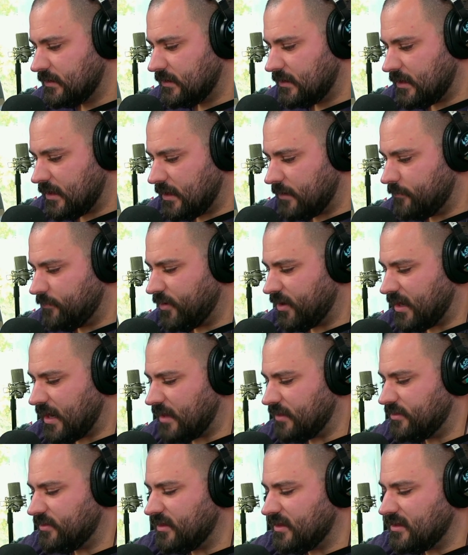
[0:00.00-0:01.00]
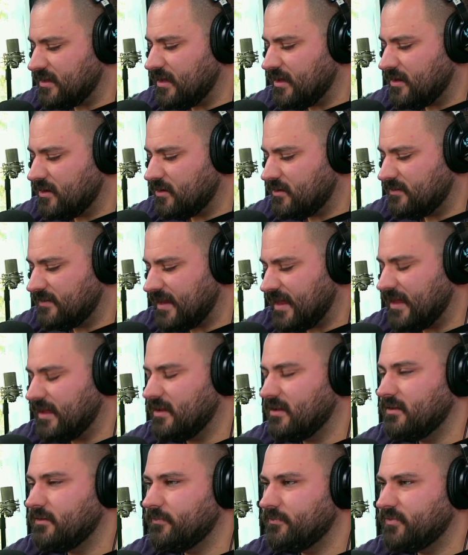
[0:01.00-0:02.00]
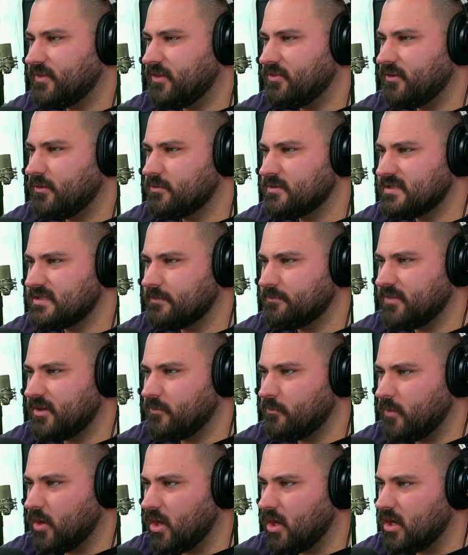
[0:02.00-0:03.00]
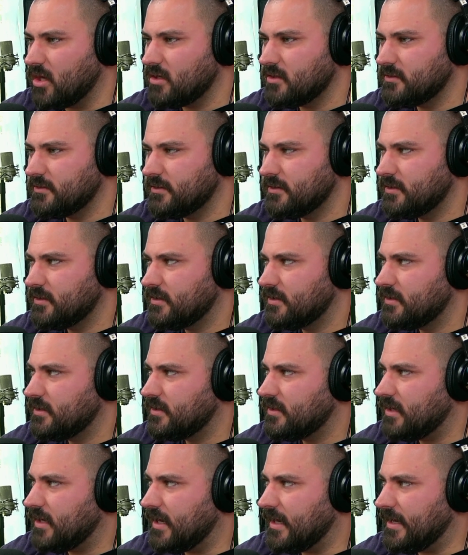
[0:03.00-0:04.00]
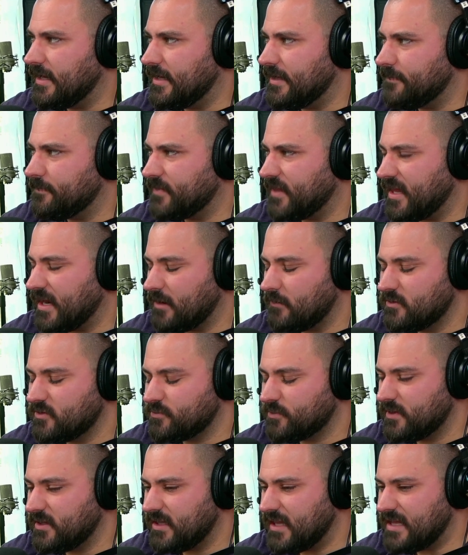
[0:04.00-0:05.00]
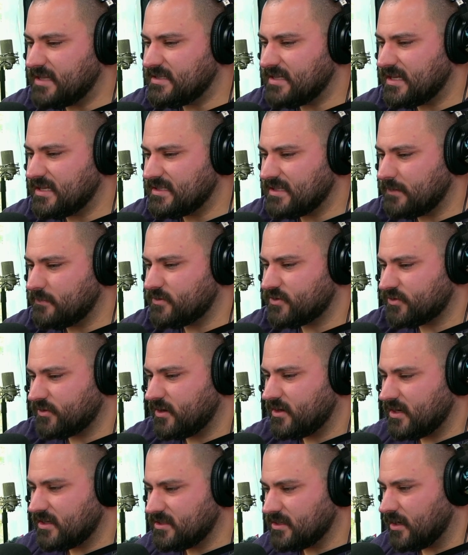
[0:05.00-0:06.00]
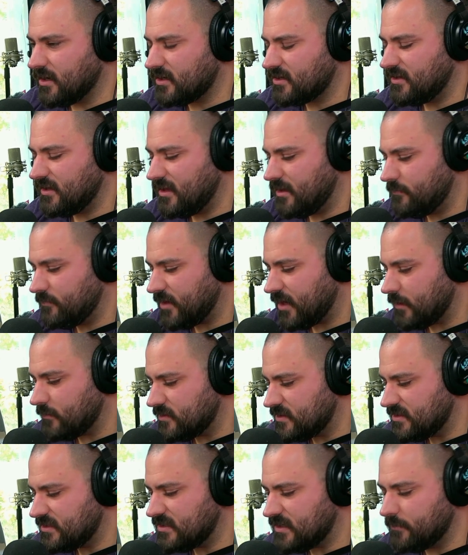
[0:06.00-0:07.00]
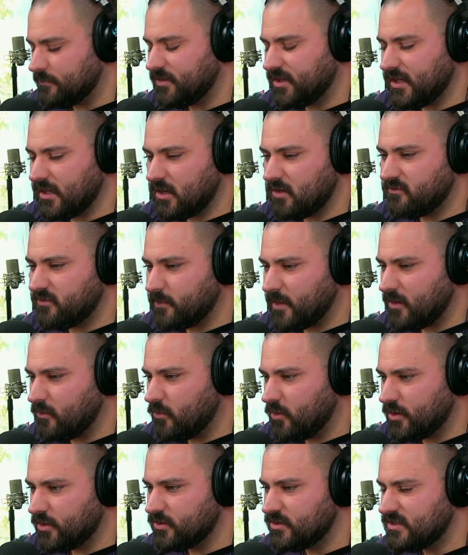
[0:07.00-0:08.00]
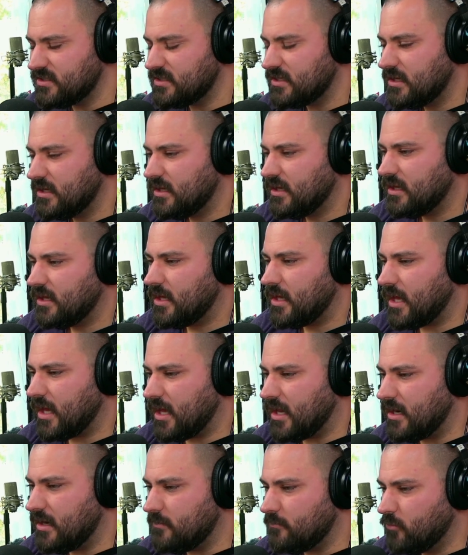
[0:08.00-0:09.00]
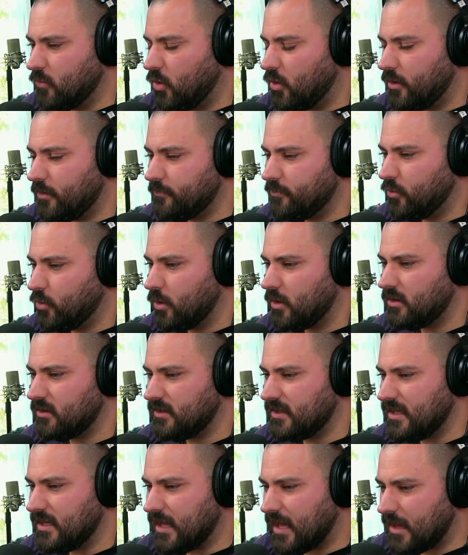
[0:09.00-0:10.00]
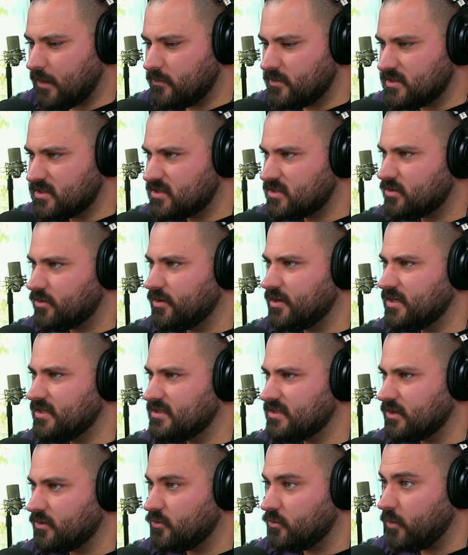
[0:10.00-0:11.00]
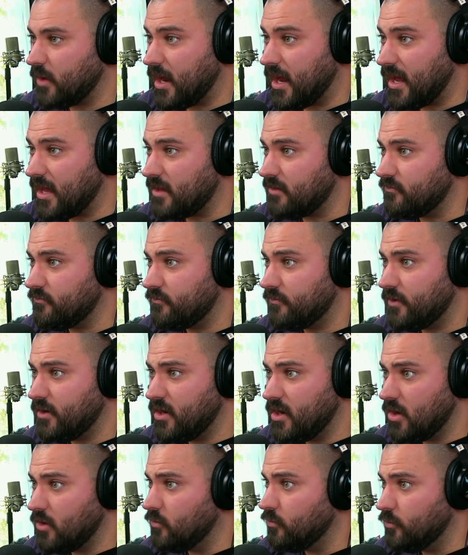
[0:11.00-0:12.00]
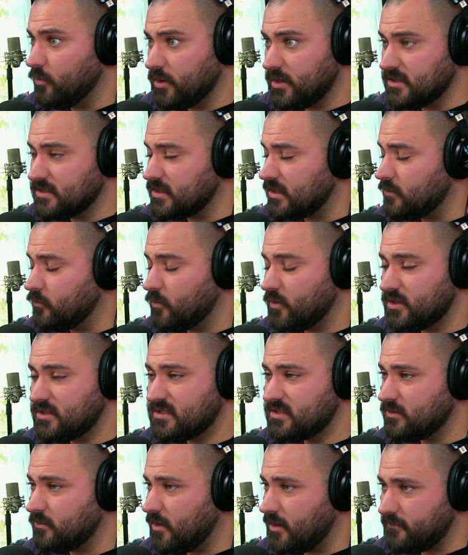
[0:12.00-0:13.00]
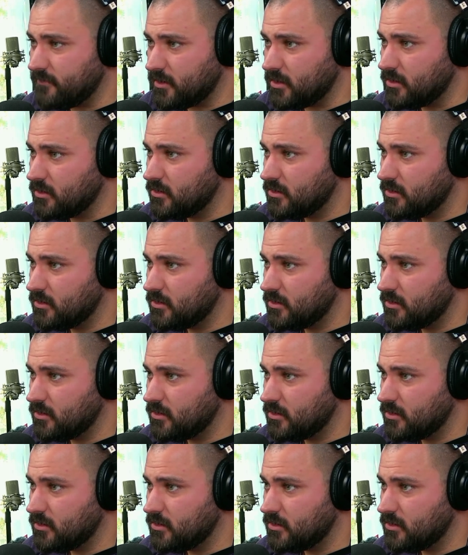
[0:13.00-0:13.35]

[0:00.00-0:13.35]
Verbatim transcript: but I think he could tell that there was something wrong um, and I was realizing as I was trying to talk to him that I was stumbling over my words. And more importantly, I was starting to cry for no reason whatsoever.